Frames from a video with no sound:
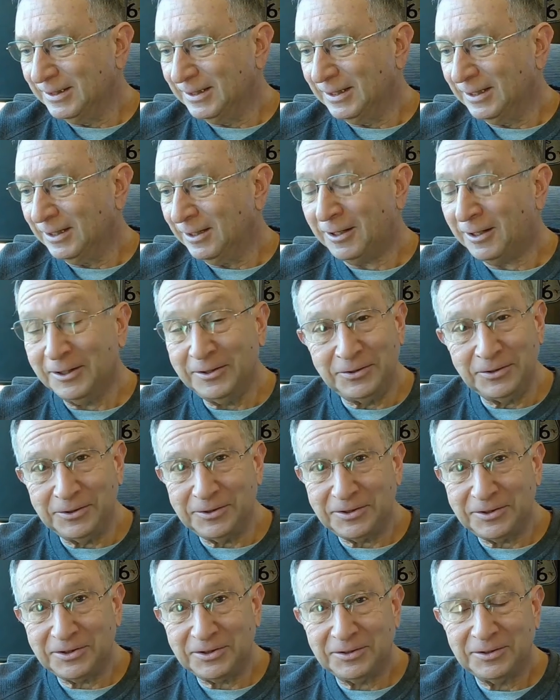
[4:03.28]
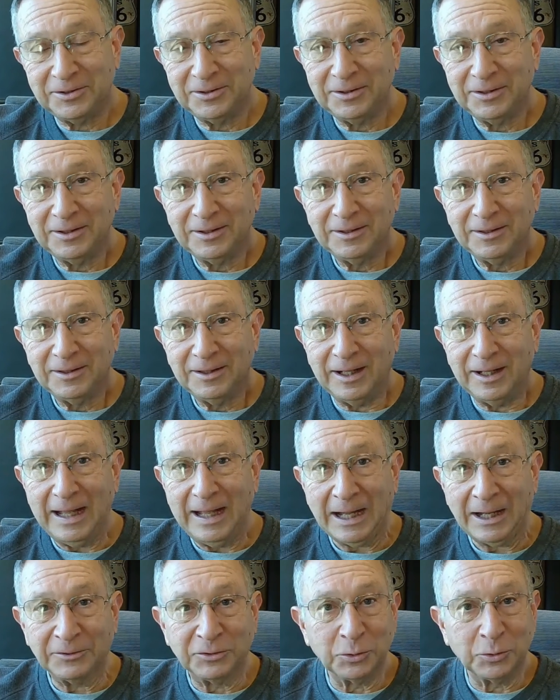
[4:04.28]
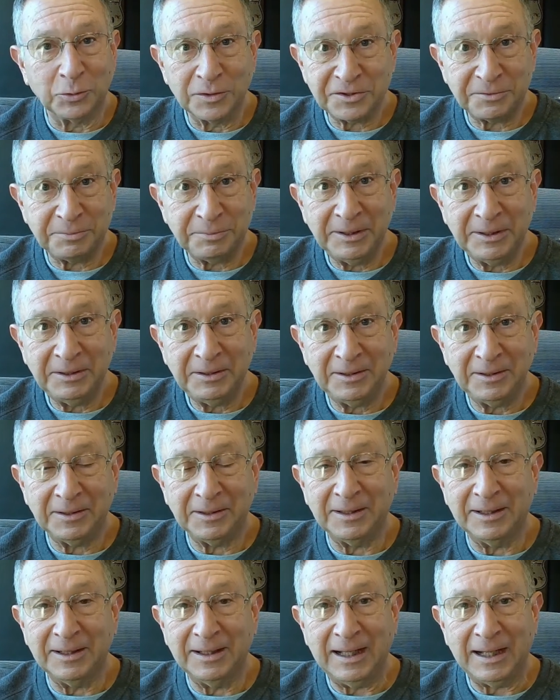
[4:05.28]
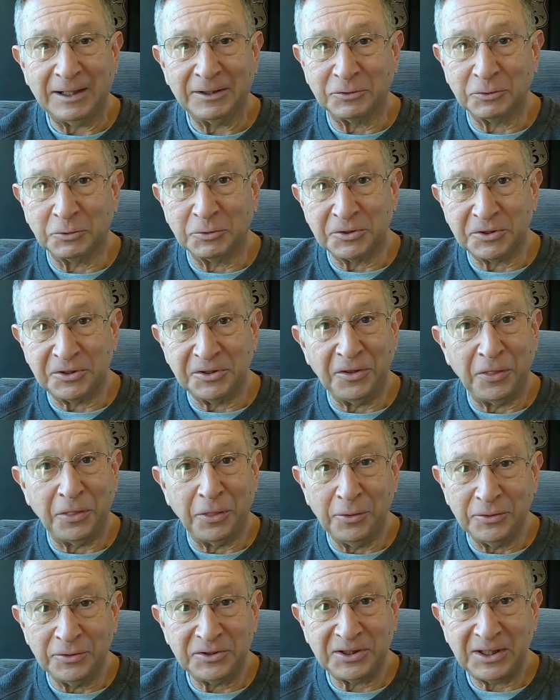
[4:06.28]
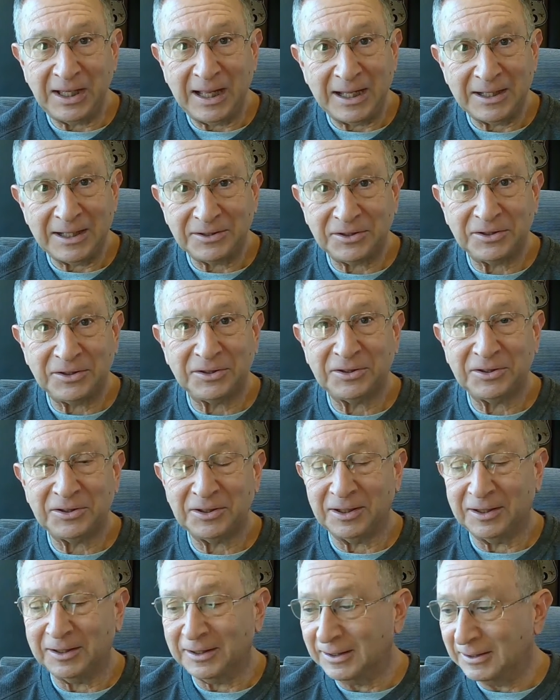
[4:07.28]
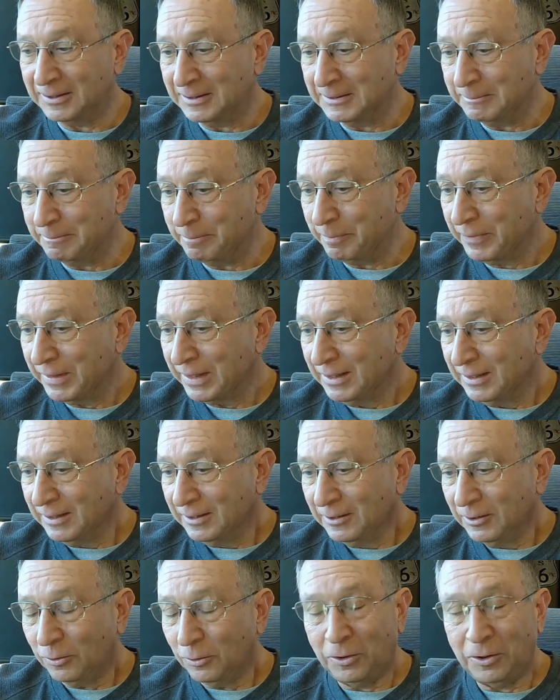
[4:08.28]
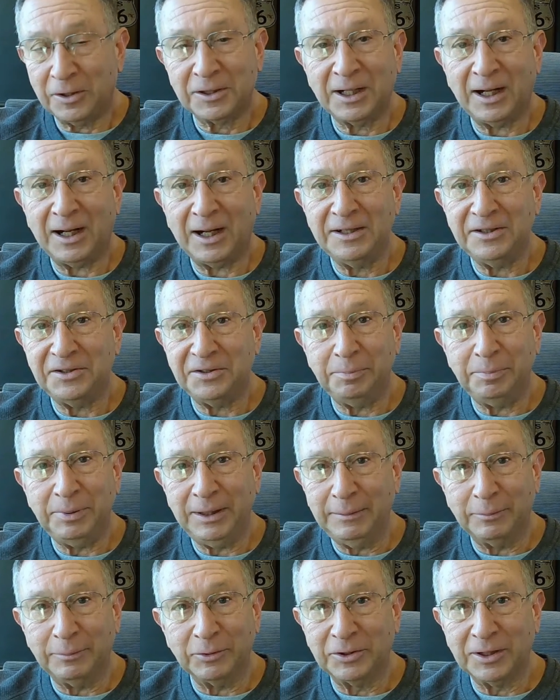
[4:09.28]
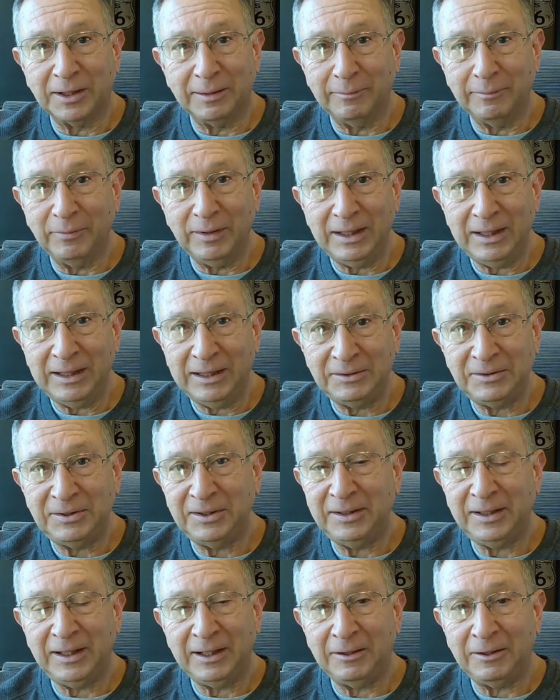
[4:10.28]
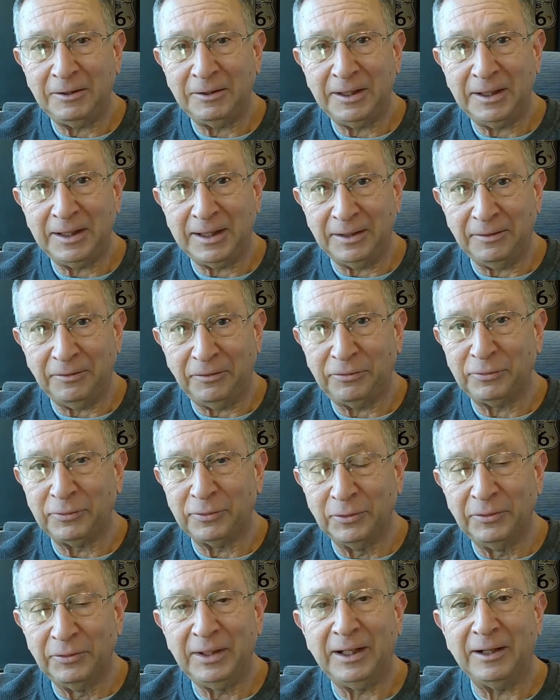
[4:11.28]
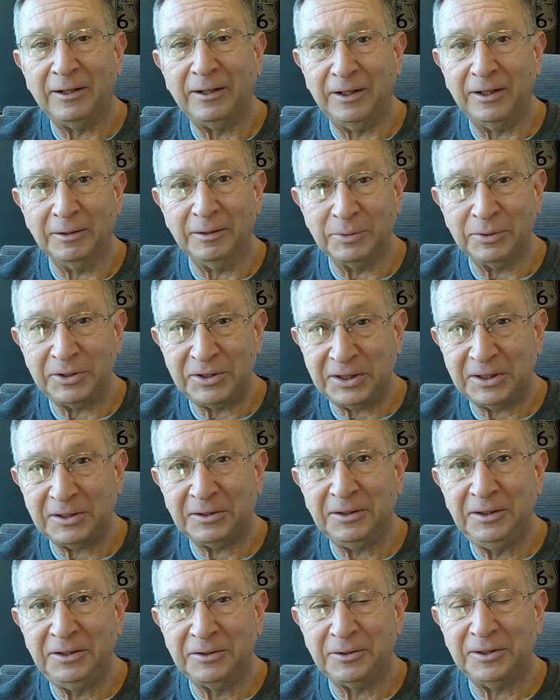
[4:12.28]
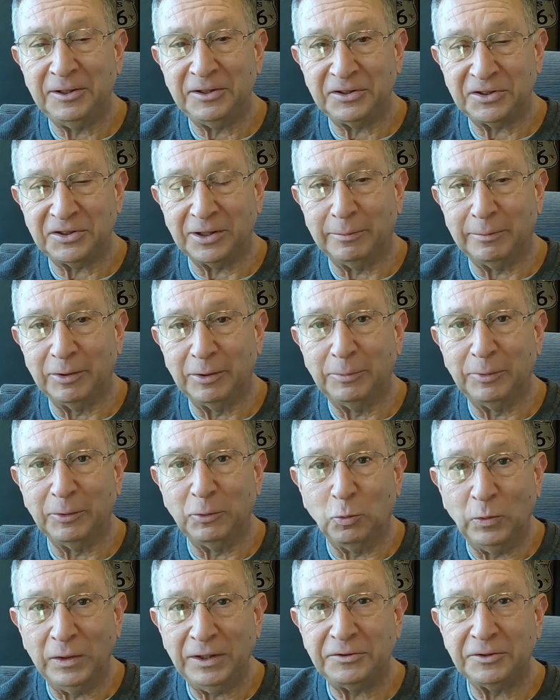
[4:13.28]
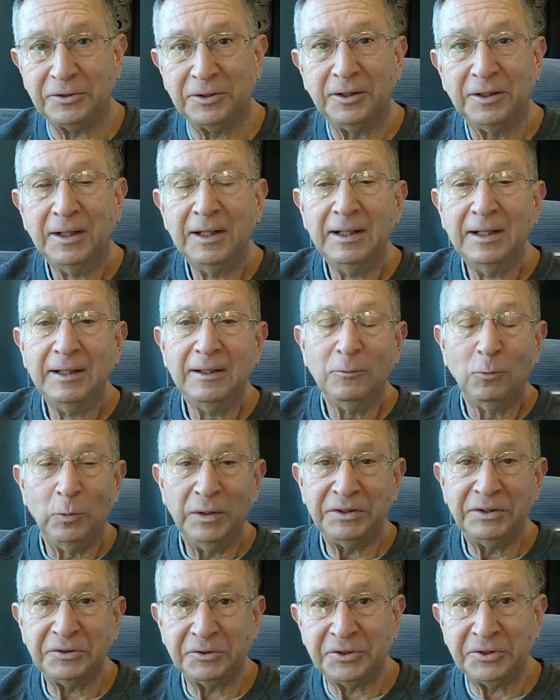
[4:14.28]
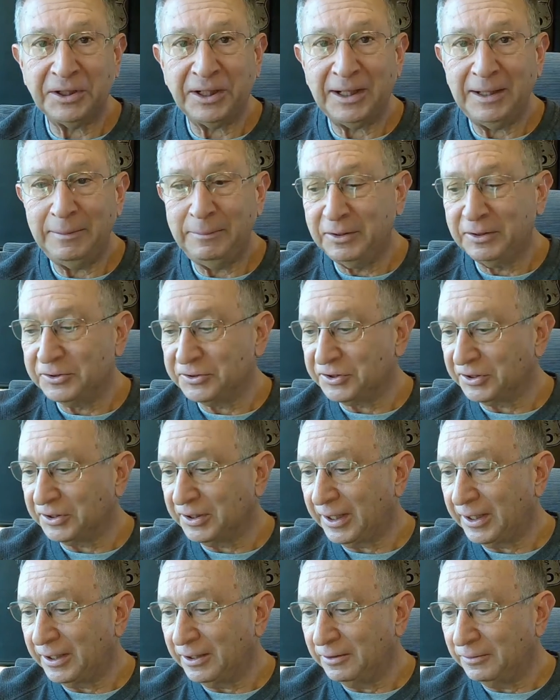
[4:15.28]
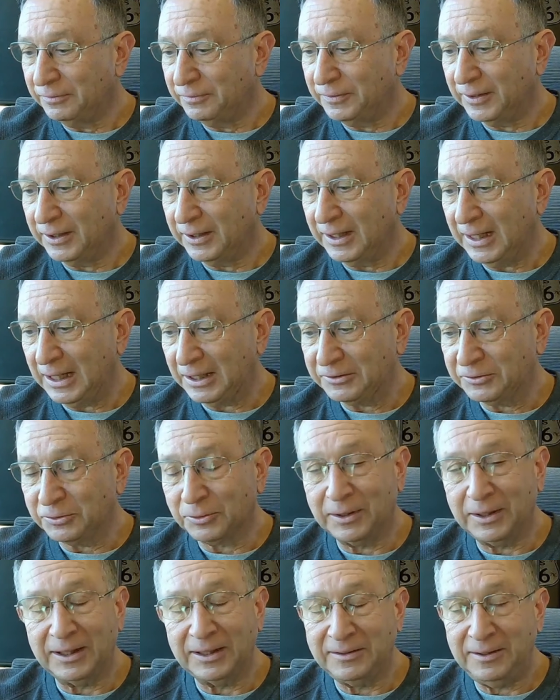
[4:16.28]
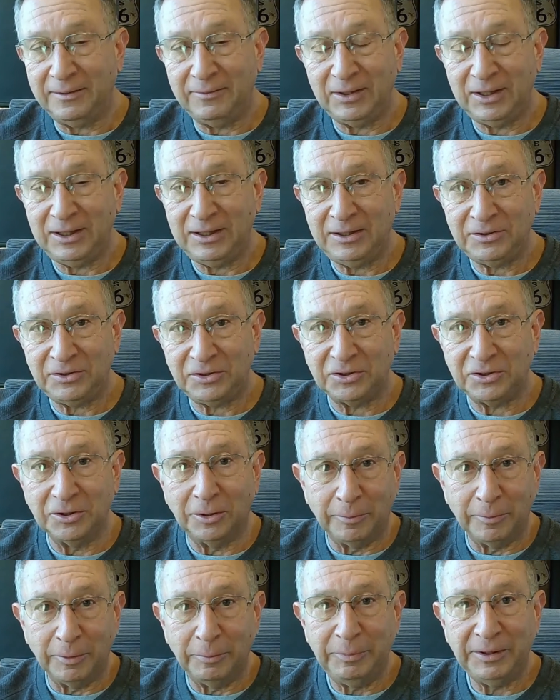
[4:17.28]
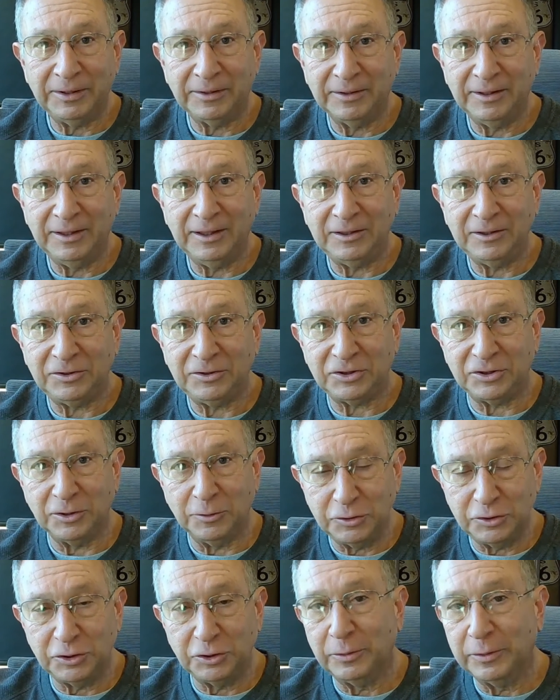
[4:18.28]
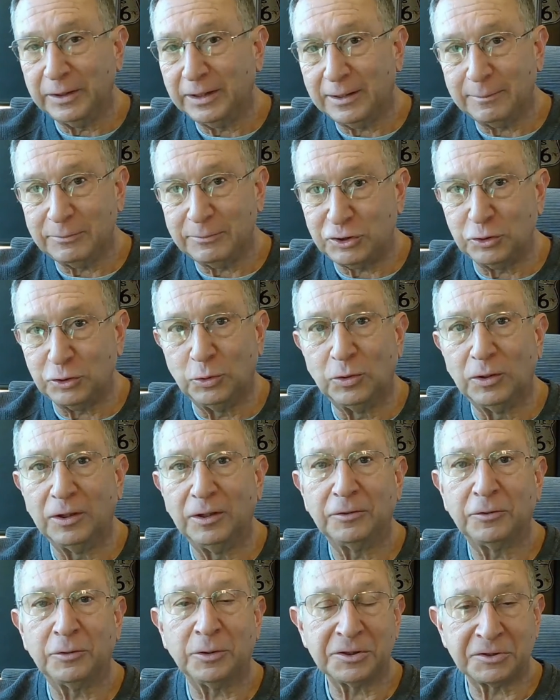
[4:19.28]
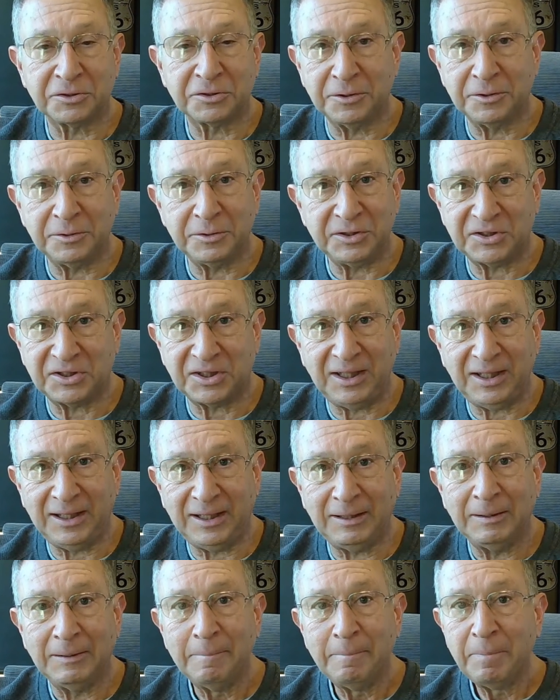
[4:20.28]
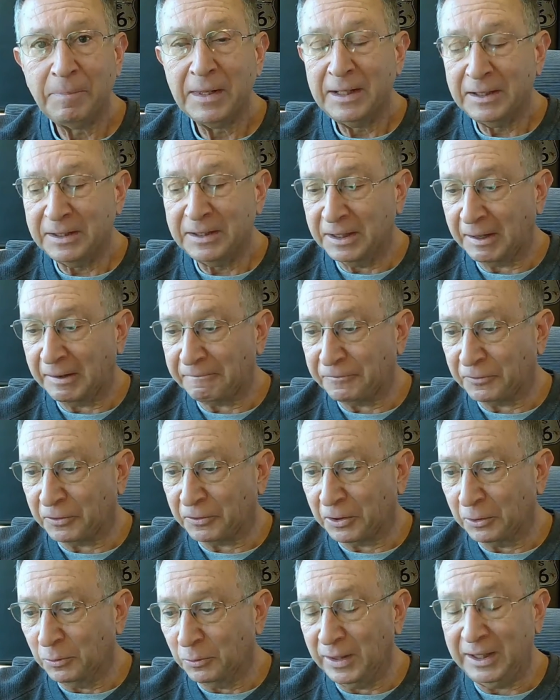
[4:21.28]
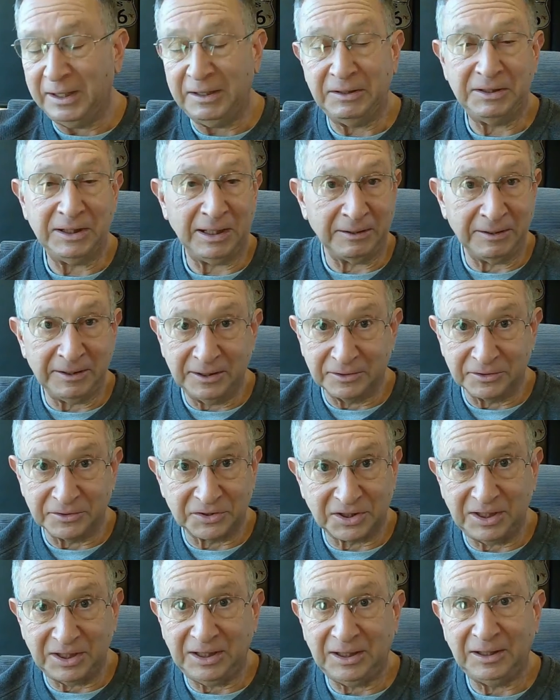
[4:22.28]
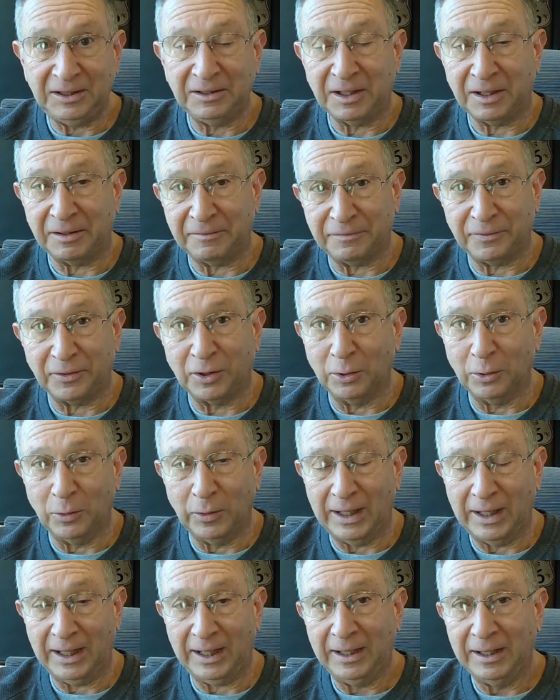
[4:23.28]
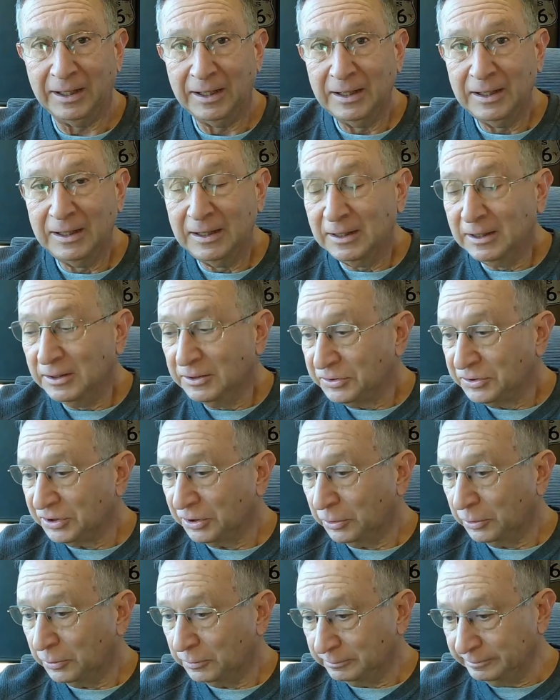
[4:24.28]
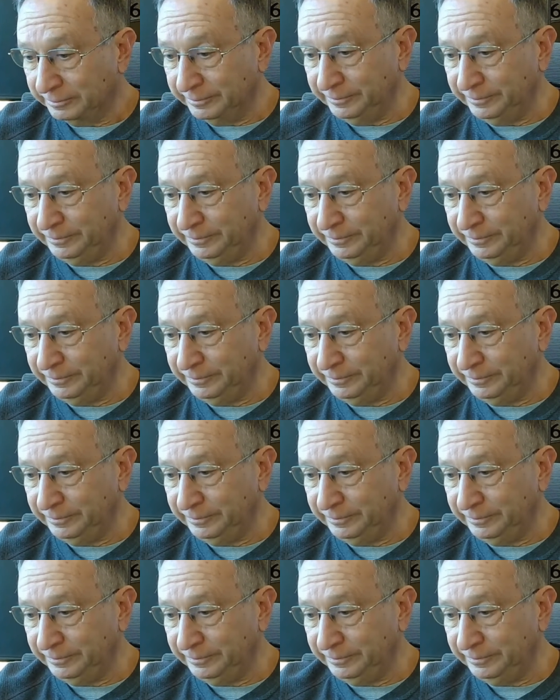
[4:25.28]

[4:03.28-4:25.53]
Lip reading: hunters, outdoorsmen, outdoors enthusiasts, all kinds of people come into the area and through the area, particularly during the summer. But wintertime, there's a lot of outdoor activities, snowmobiling, snowshoeing, I'm sure, cross-country skiing, not far away, downhill skiing, not far away. So